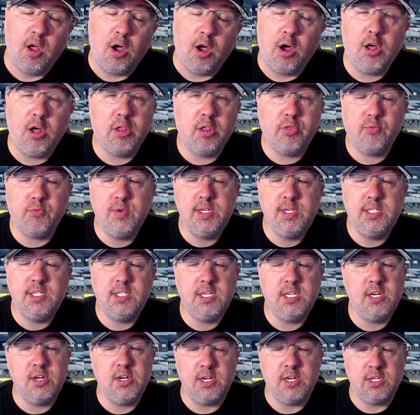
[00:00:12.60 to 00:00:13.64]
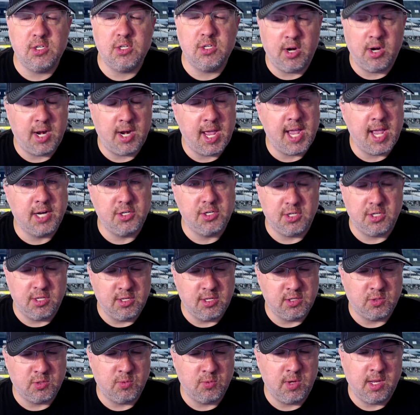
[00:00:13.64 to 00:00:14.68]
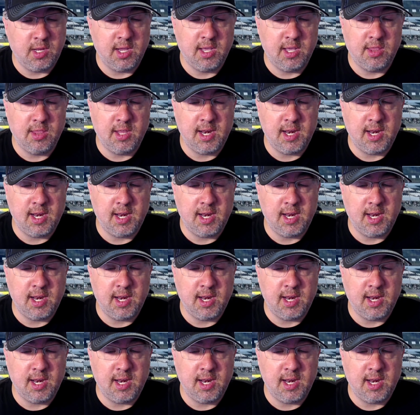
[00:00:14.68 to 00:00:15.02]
All three series are in action this weekend.